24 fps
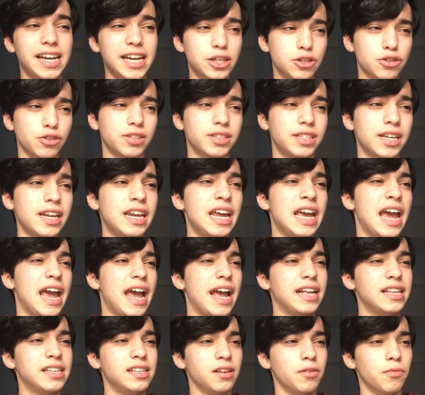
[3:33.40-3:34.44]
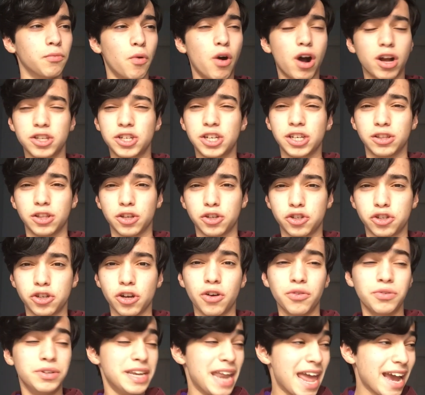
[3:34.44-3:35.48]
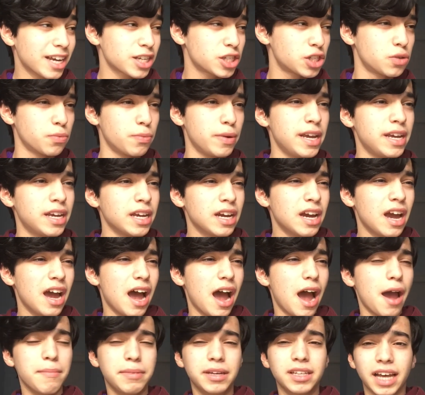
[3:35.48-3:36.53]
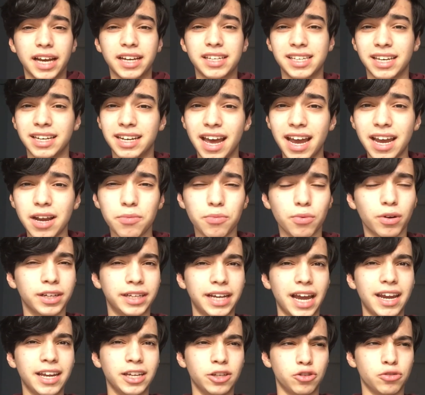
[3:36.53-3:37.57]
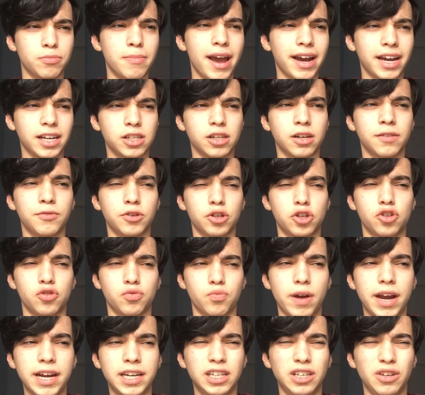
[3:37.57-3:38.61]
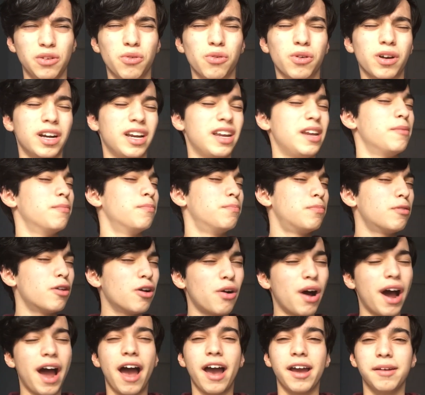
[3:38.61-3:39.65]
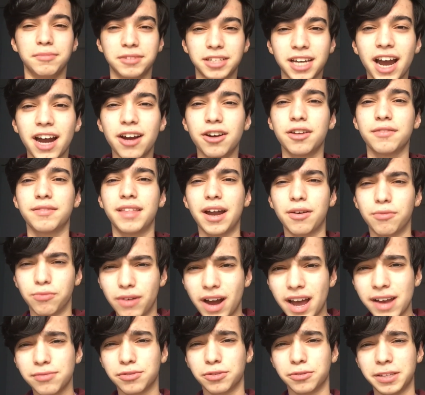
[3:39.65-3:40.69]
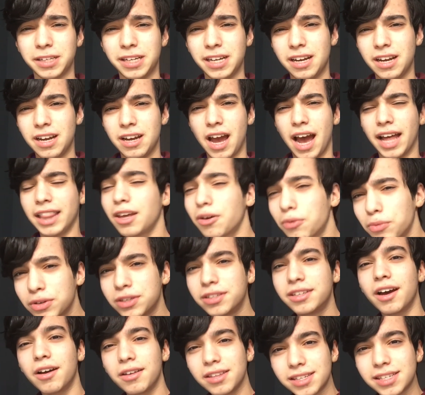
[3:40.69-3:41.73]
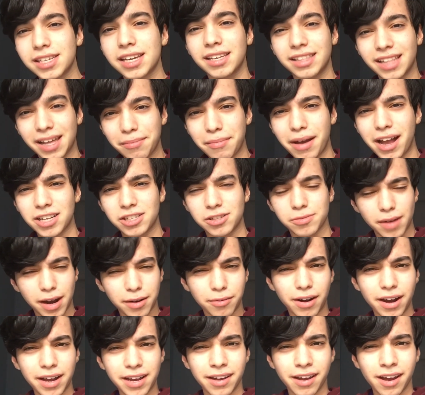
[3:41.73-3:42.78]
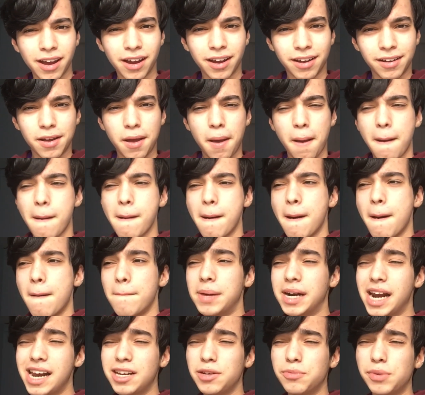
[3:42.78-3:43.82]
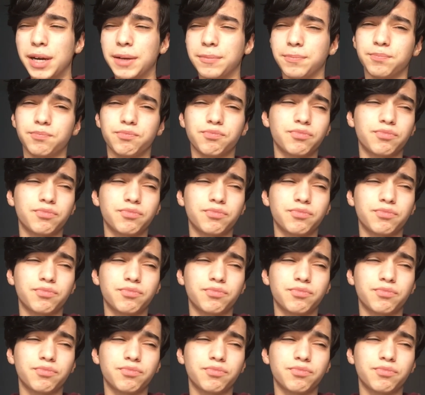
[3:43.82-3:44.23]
interested in watching the show next week. I mean, like tonight, we're getting Drew McIntyre versus Randy Orton, and bro, I'm tired of that rivalry. I think we're done seeing that match, am I right? But anyway,